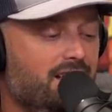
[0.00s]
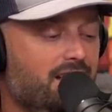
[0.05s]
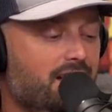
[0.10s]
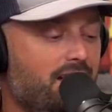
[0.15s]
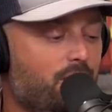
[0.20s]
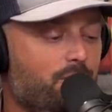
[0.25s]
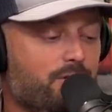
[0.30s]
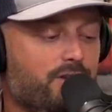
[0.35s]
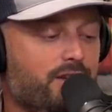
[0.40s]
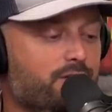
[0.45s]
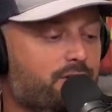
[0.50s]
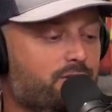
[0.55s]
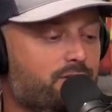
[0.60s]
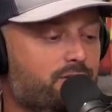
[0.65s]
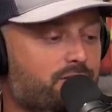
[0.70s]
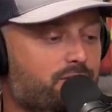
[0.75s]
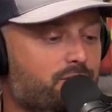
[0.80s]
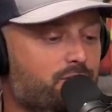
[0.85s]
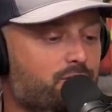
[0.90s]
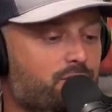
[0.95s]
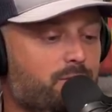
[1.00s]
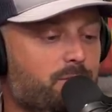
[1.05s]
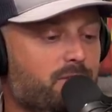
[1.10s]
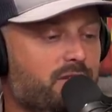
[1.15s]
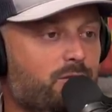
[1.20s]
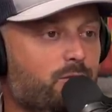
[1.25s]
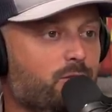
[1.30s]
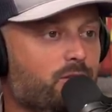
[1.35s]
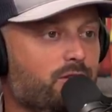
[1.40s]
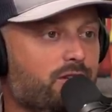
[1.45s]
"I don't think you should
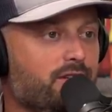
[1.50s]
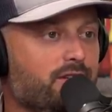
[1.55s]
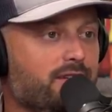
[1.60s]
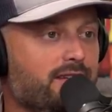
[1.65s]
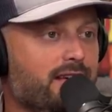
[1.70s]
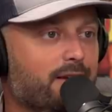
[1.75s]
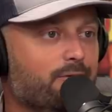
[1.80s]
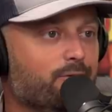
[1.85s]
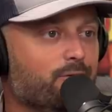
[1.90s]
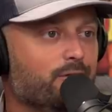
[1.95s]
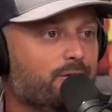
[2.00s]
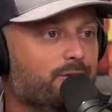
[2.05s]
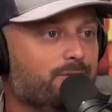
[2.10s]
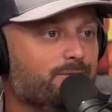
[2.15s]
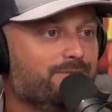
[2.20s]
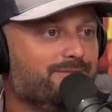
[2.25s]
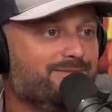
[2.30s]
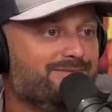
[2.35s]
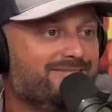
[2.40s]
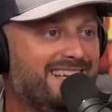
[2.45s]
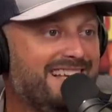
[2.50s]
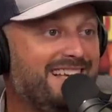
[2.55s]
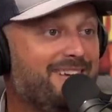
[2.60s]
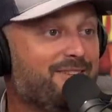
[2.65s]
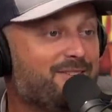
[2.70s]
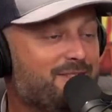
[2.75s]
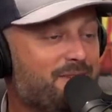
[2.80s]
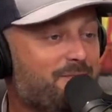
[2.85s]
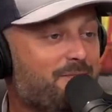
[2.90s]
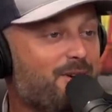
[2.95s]
be doing good in that room." Like, it
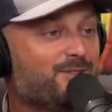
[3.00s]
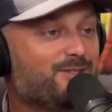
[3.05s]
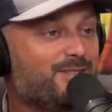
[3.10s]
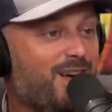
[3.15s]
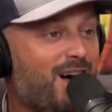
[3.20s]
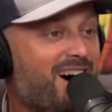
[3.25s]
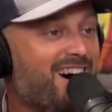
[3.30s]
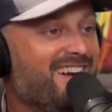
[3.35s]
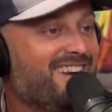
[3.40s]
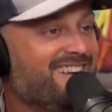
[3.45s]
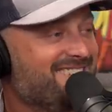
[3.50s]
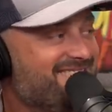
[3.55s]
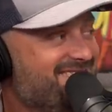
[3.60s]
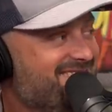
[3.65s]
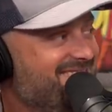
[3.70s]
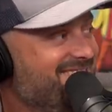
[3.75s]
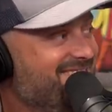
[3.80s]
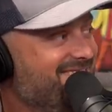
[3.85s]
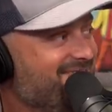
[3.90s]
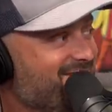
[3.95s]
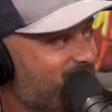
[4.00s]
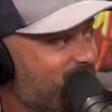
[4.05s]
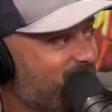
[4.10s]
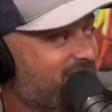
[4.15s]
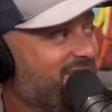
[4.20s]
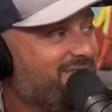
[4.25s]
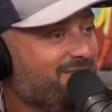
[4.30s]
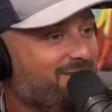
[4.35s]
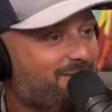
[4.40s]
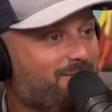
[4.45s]
was the most honest,
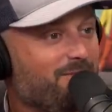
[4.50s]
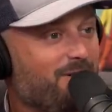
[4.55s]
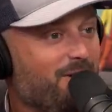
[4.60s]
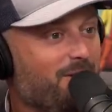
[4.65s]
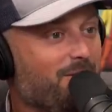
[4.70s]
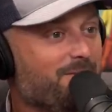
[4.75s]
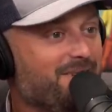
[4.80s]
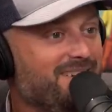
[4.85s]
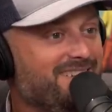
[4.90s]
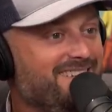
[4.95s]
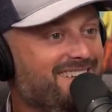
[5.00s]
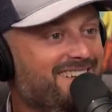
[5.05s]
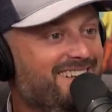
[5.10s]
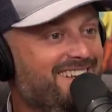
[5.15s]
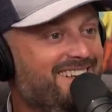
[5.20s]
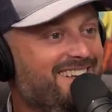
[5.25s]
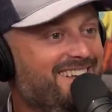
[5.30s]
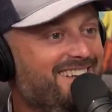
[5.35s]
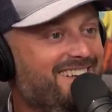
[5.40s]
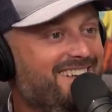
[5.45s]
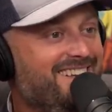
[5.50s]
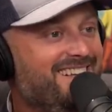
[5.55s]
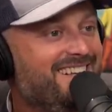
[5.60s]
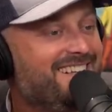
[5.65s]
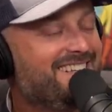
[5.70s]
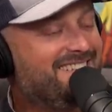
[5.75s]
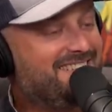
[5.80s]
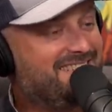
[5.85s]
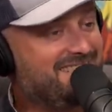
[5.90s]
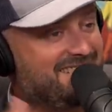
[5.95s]
real moment
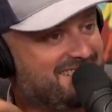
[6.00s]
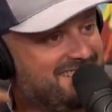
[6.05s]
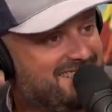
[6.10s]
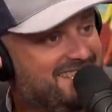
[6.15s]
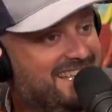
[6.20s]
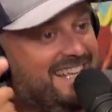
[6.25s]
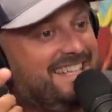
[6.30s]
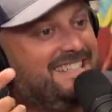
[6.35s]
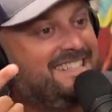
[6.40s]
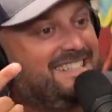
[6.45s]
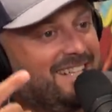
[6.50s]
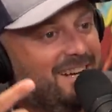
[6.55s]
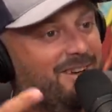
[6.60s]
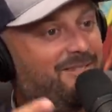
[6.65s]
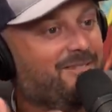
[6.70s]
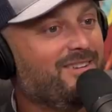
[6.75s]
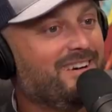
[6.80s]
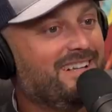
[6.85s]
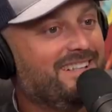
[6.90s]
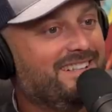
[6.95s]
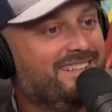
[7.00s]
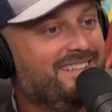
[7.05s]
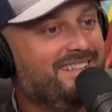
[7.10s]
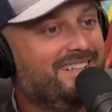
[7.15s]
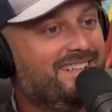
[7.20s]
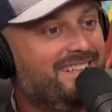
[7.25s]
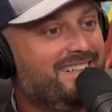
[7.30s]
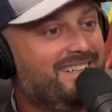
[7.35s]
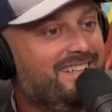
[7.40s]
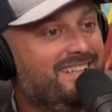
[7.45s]
to see someone
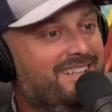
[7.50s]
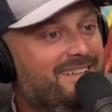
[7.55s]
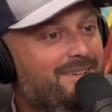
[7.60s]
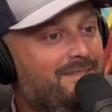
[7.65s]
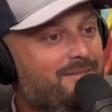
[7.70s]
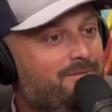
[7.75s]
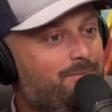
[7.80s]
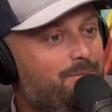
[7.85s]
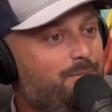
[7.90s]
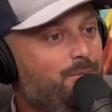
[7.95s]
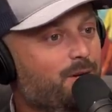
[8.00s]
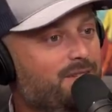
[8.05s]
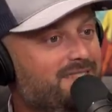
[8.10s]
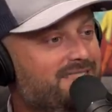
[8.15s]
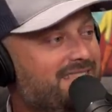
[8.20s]
put